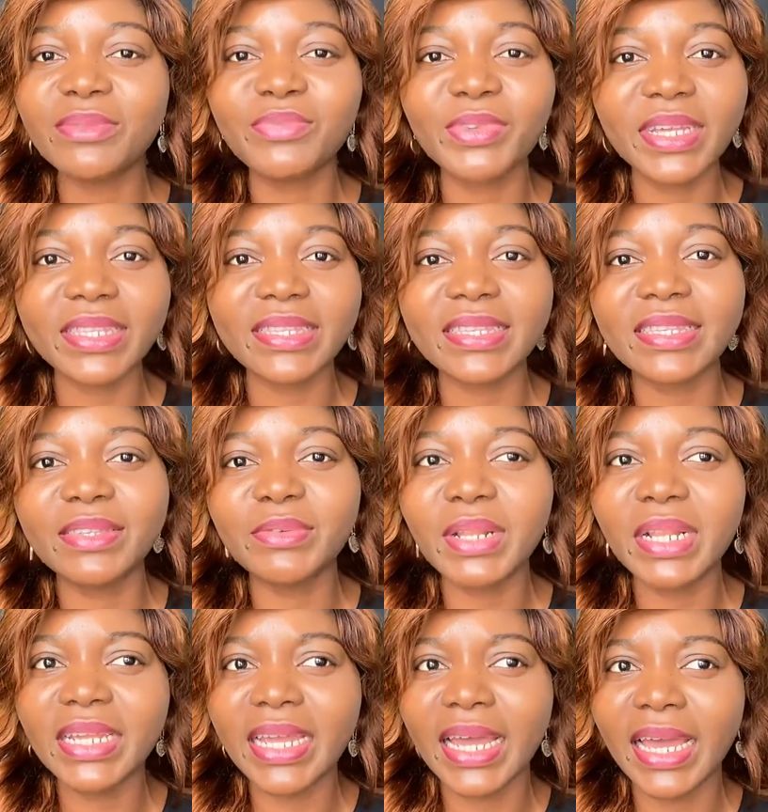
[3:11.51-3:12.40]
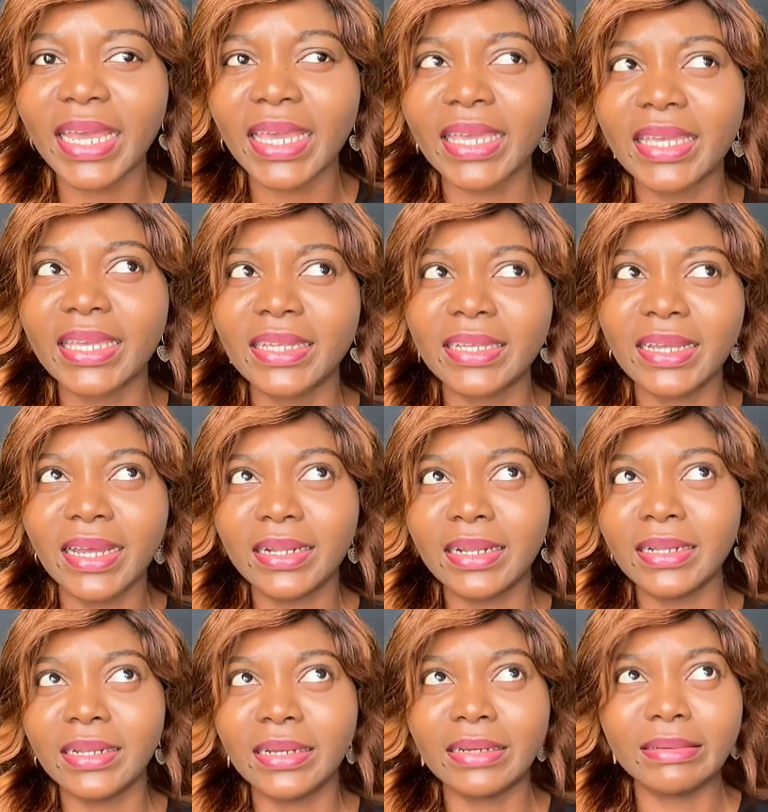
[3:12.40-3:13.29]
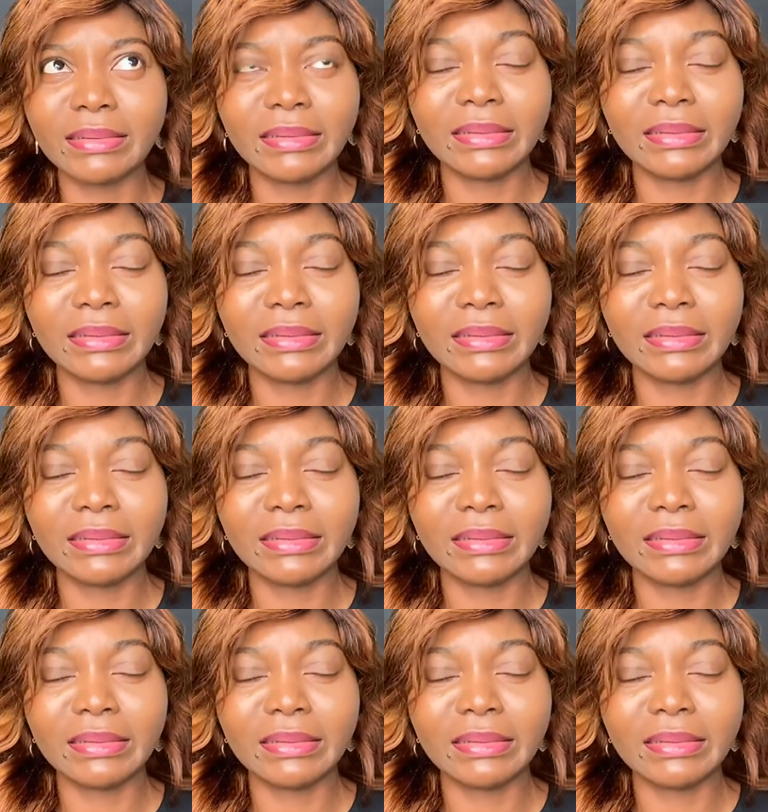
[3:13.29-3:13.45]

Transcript: rate is really high in Canada.